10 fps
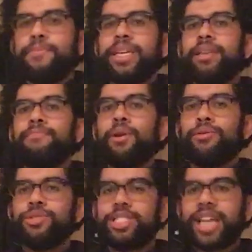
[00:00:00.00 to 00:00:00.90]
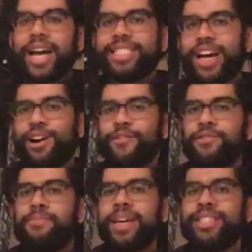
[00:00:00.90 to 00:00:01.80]
be the bold standout of
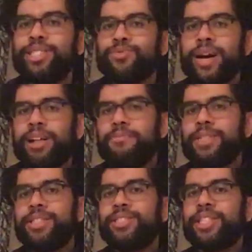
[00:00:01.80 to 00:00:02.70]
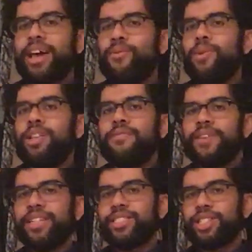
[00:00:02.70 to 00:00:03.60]
the piece as well, because they're one of the
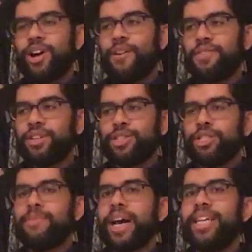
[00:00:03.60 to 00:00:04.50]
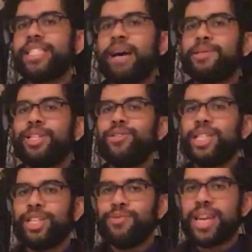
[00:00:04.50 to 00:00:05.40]
things of the costume that is absolutely
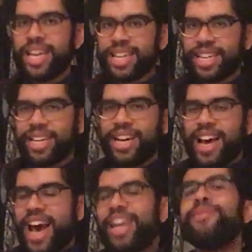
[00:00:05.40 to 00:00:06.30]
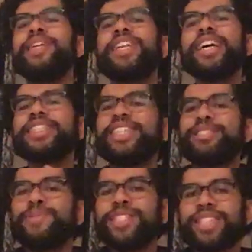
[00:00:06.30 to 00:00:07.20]
unique. And I really like
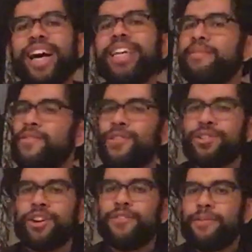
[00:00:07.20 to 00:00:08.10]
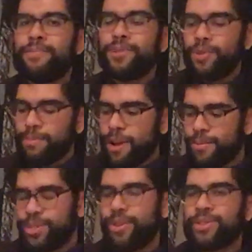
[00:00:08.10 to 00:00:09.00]
these because I never thought of doing
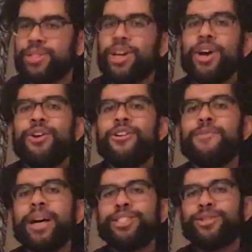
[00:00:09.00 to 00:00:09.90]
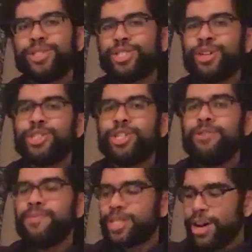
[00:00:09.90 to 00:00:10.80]
purple socks with my Doctor's
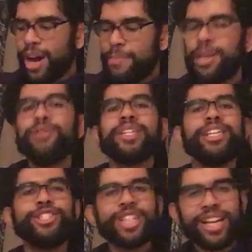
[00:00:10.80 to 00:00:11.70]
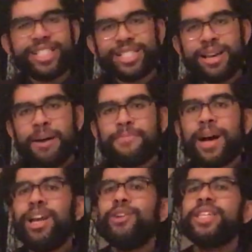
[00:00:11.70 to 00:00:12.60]
costume, so I'm low-key jealous,
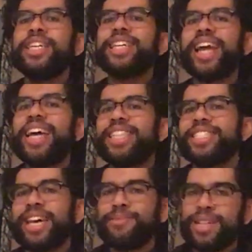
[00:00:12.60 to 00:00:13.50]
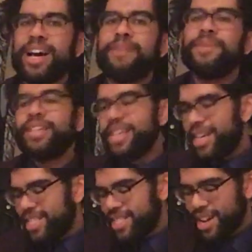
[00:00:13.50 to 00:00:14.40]
but low-key glad at the same time.
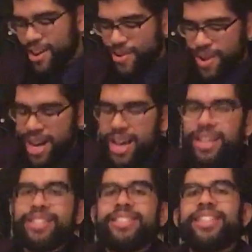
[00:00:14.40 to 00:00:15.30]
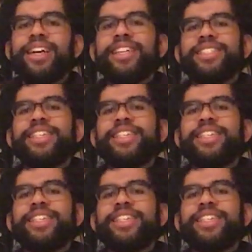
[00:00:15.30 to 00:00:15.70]
So it's